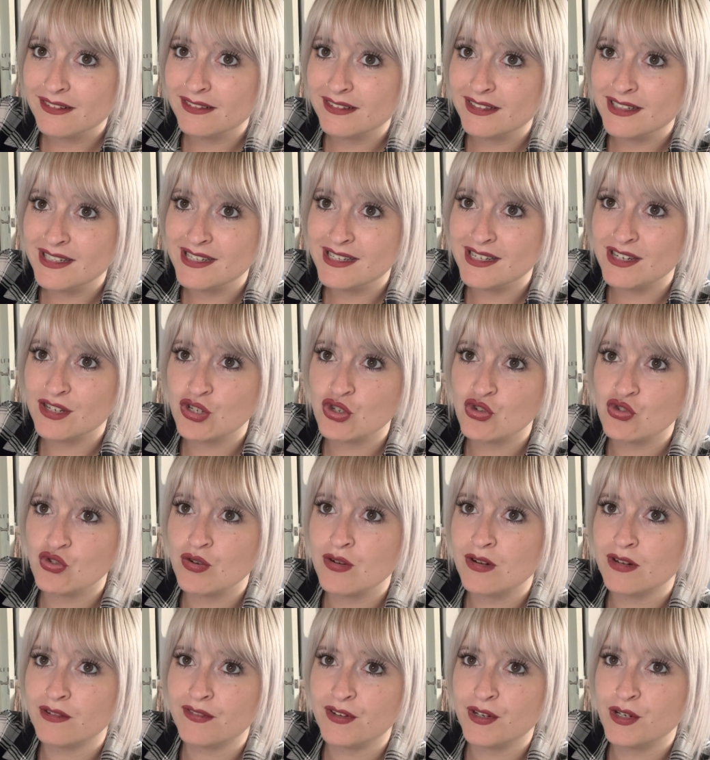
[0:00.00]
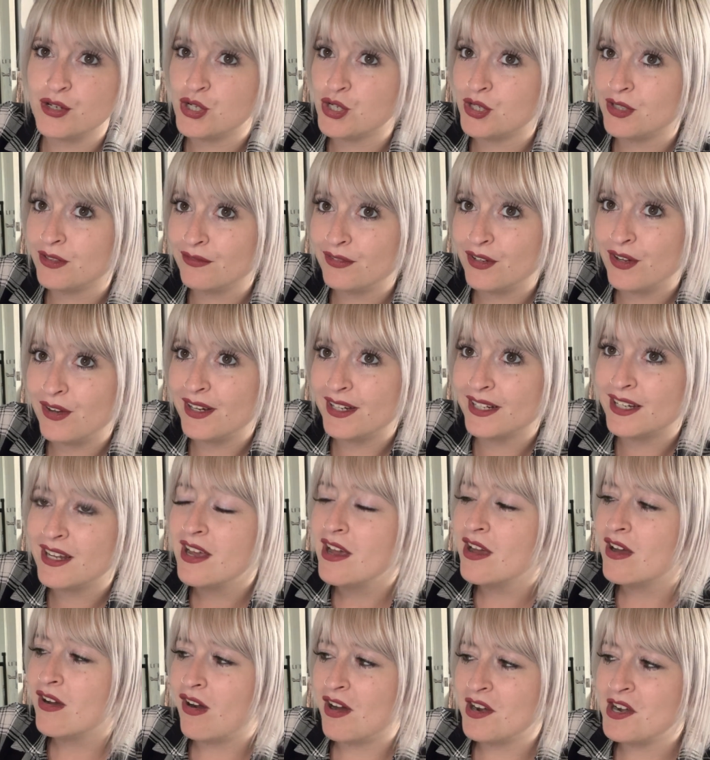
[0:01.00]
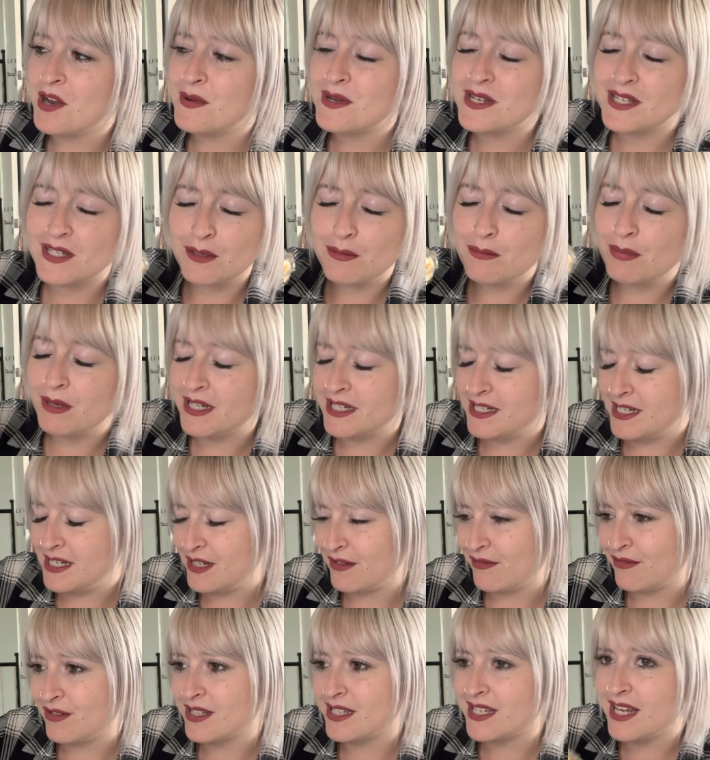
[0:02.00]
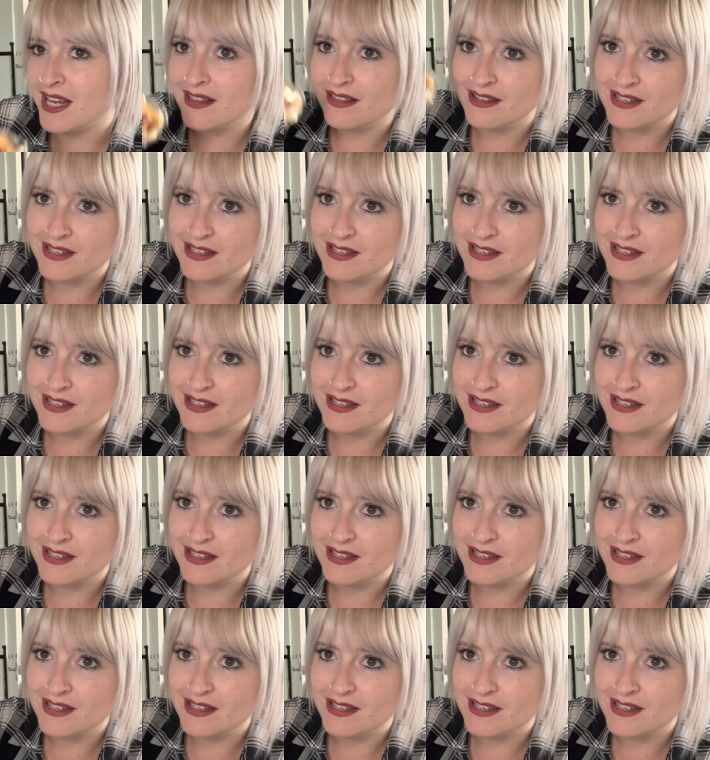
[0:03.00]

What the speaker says: is a stronger version of like, I know it's a completely different scent.